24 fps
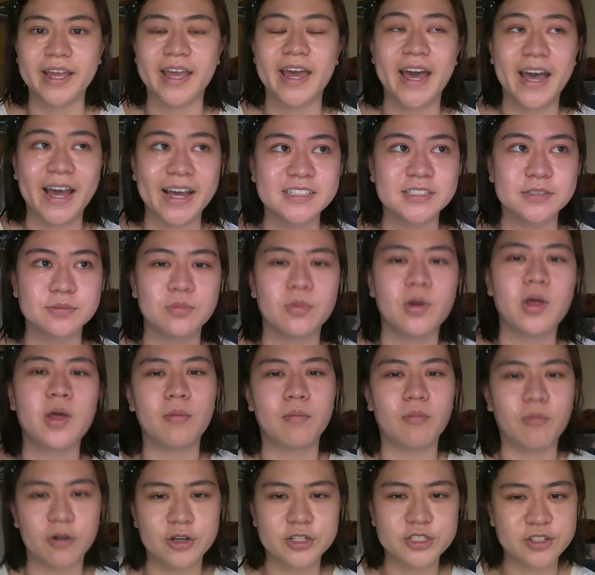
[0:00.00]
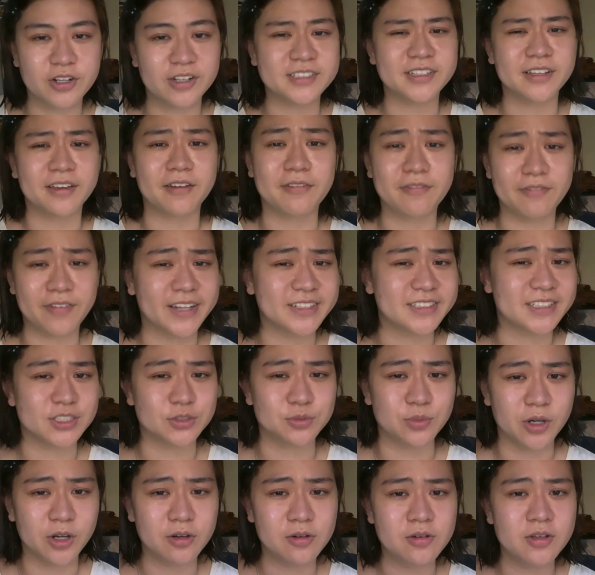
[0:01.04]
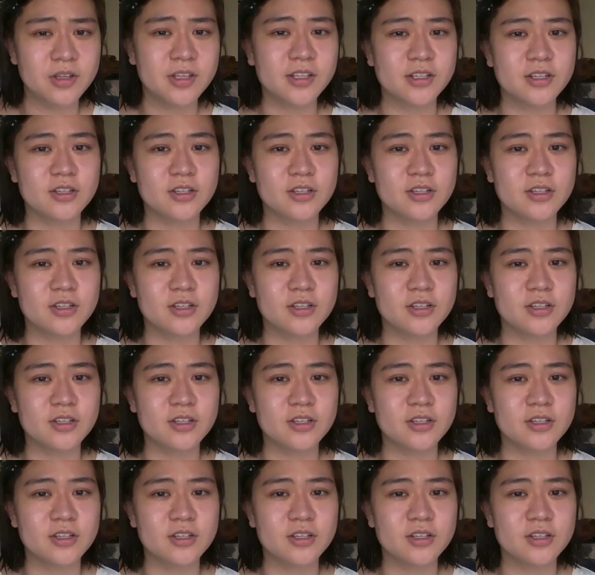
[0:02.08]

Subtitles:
has moisturizing effect as well,